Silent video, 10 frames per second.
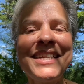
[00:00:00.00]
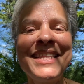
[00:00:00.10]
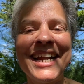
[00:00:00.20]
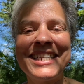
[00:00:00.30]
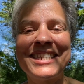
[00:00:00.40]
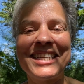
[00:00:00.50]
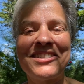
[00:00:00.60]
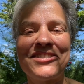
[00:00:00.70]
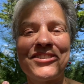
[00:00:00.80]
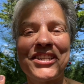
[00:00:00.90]
the
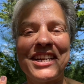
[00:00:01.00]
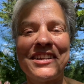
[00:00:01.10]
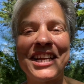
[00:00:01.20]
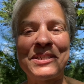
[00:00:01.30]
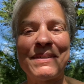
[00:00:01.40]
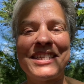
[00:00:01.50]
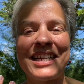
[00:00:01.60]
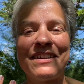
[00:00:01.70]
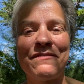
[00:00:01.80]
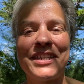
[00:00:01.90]
ancestors are here. That's my
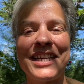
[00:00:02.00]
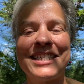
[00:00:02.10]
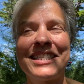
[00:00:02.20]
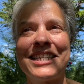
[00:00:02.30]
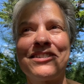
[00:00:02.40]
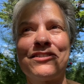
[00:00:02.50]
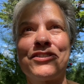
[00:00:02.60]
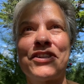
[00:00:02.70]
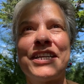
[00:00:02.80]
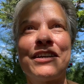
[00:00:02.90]
sign for the ancestors
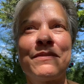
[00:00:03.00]
are here.